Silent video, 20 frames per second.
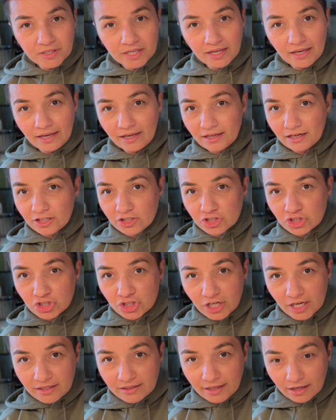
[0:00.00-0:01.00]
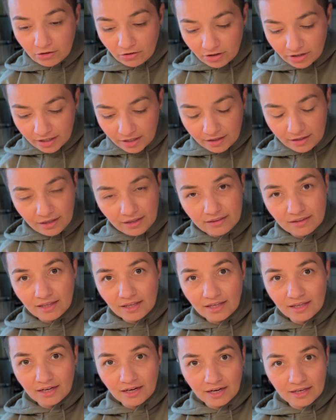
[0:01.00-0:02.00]
and just shake that on it, and
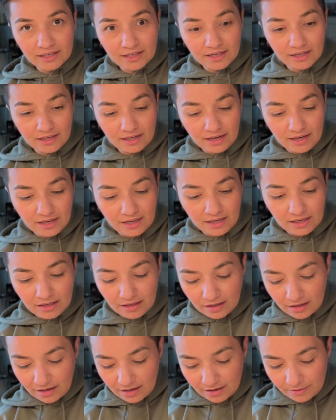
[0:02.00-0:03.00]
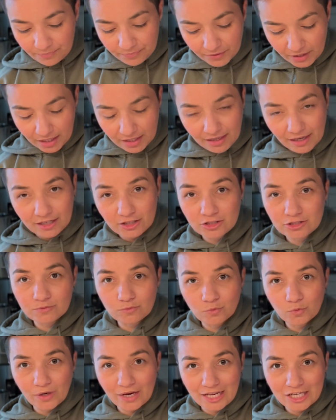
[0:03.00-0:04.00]
then I get a nice
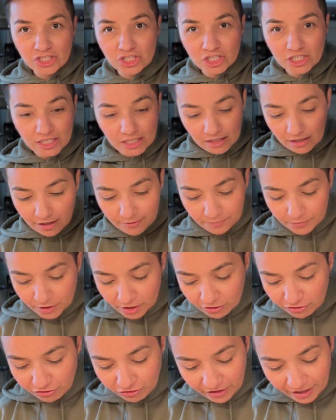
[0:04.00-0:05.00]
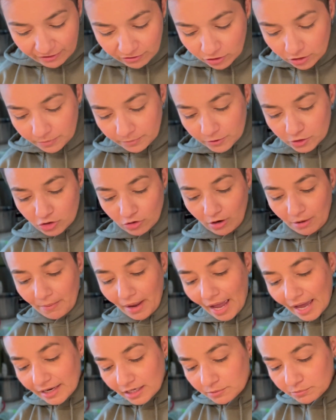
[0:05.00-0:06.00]
ranchy flavor. So I'm
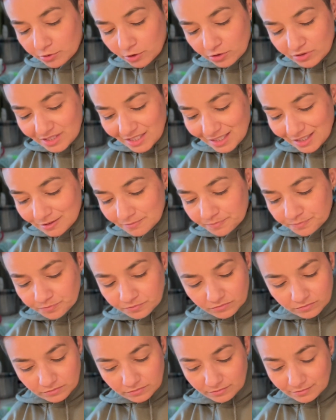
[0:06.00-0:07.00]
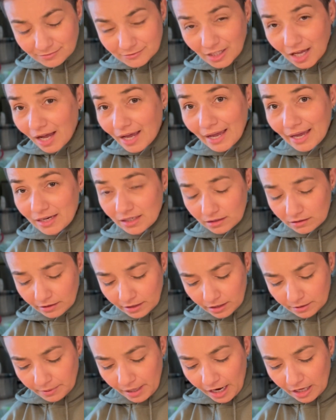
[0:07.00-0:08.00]
adding protein, not adding a lot
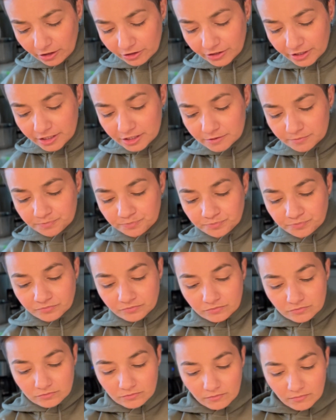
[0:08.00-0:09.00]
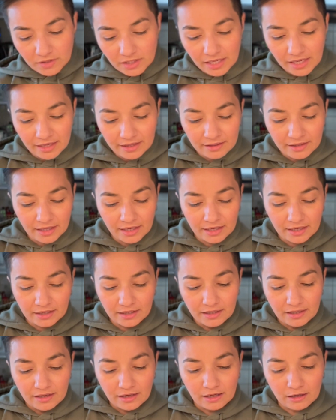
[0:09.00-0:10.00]
of calories, and then
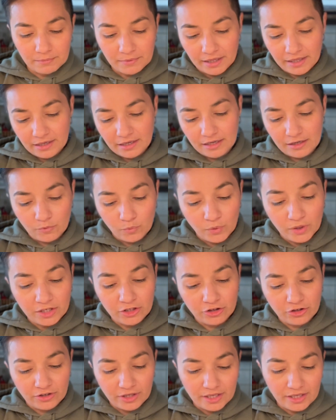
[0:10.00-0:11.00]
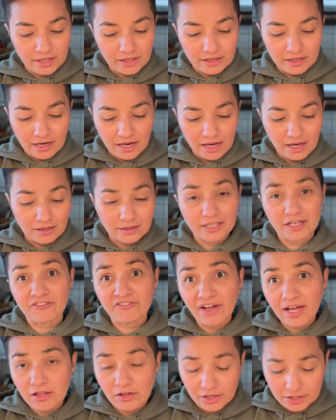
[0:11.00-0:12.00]
when you're in a
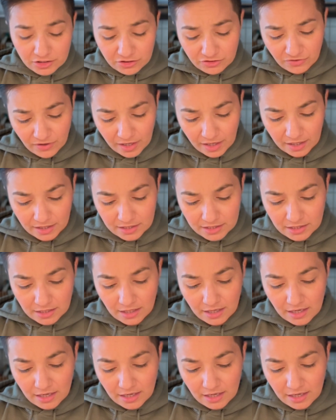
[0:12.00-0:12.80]
fat loss phase,